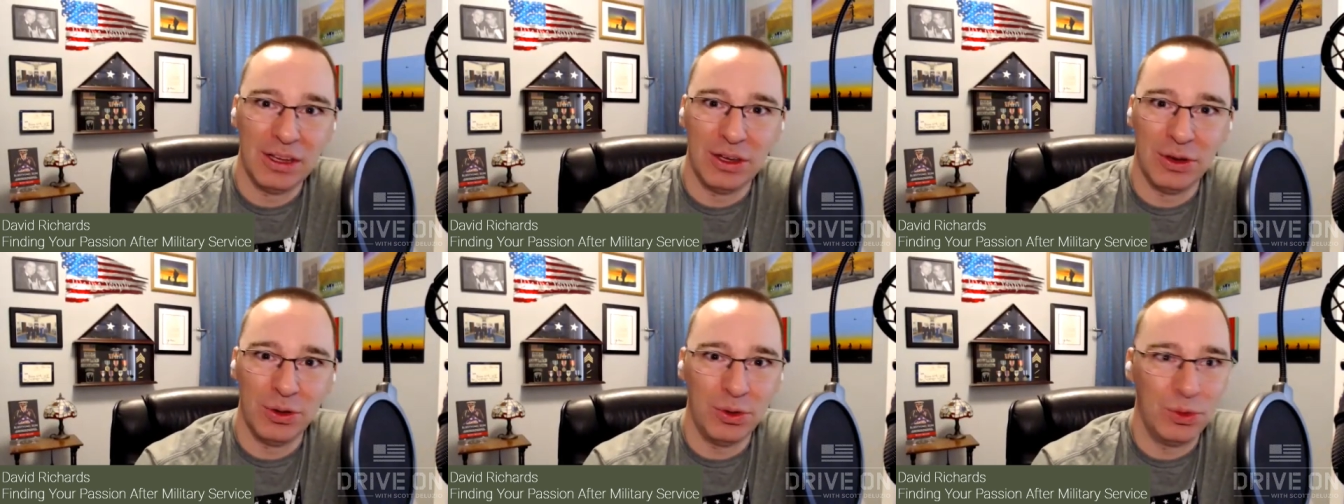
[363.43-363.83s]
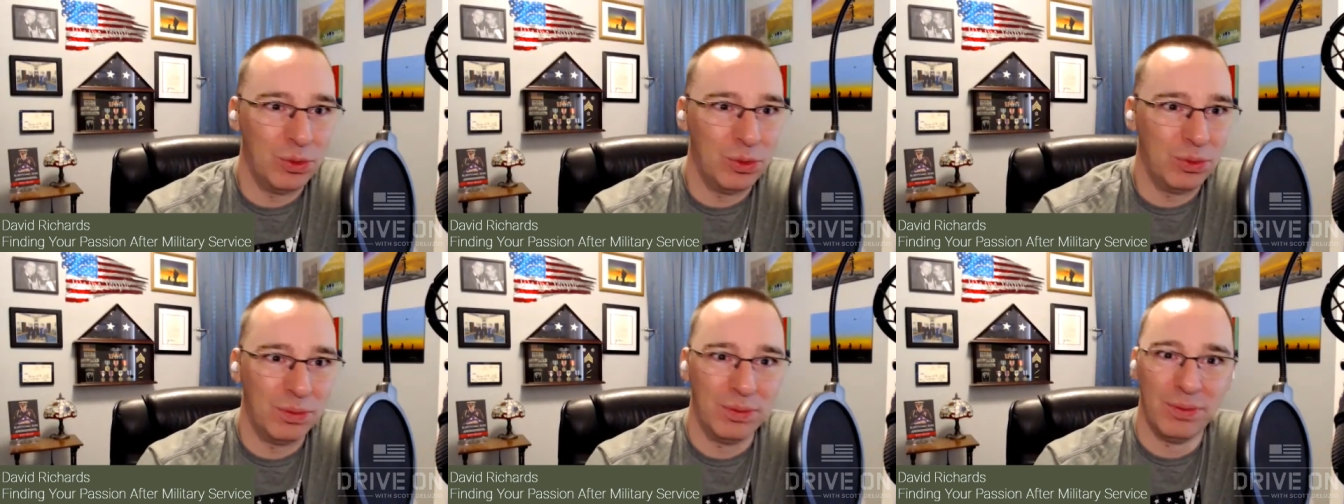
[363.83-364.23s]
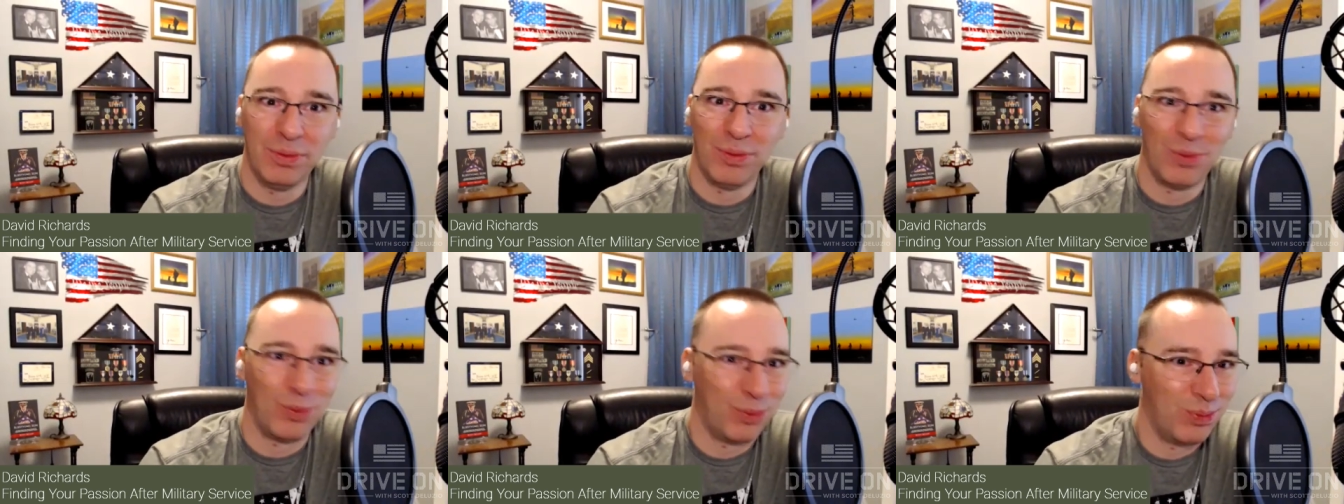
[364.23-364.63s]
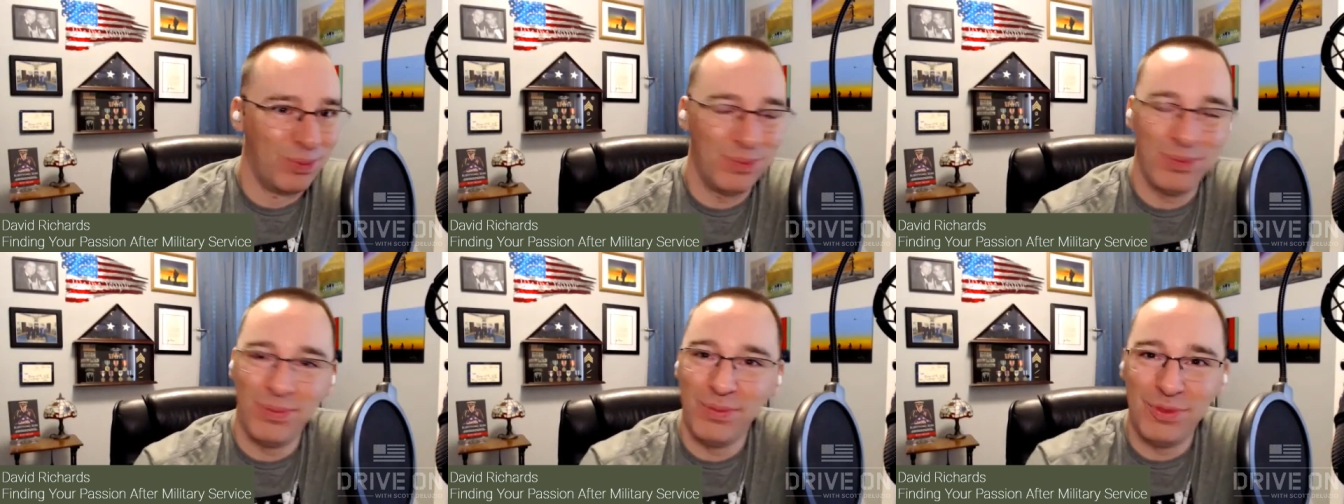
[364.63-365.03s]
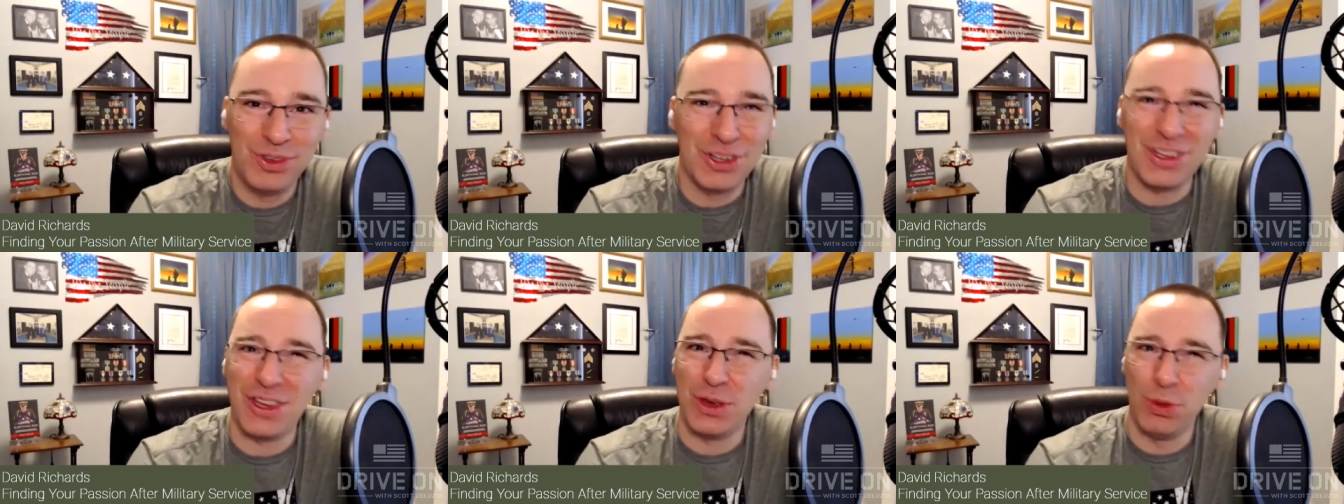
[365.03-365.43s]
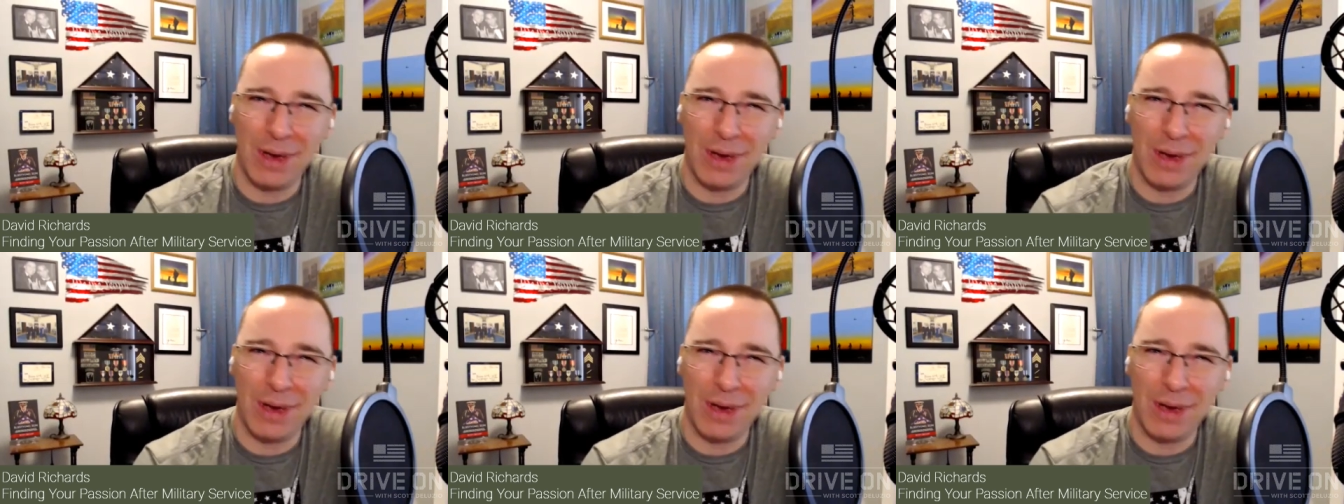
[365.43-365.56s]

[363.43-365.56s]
You you